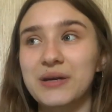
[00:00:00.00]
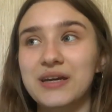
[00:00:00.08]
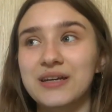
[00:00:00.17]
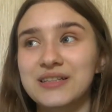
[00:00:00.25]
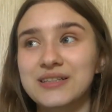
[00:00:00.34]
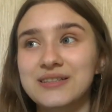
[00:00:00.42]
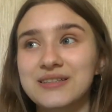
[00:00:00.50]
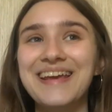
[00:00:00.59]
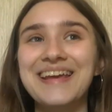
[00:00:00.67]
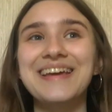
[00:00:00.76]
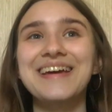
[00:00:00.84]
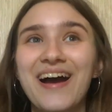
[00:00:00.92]
because
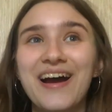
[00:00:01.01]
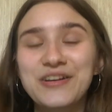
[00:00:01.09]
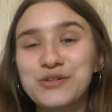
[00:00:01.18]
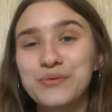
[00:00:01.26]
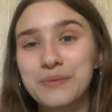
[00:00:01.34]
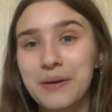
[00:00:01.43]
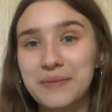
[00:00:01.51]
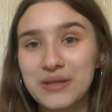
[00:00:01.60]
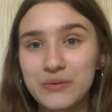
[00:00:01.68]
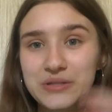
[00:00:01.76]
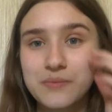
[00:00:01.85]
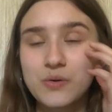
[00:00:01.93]
like I do remember
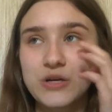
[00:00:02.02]
there were some